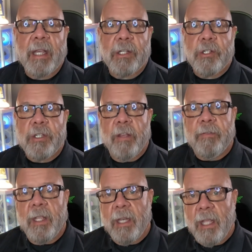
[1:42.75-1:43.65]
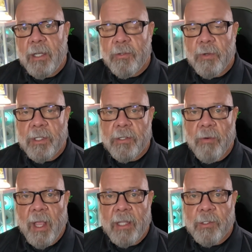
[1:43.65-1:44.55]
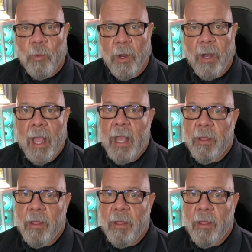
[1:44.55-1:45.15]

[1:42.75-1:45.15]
a shift in interest rates where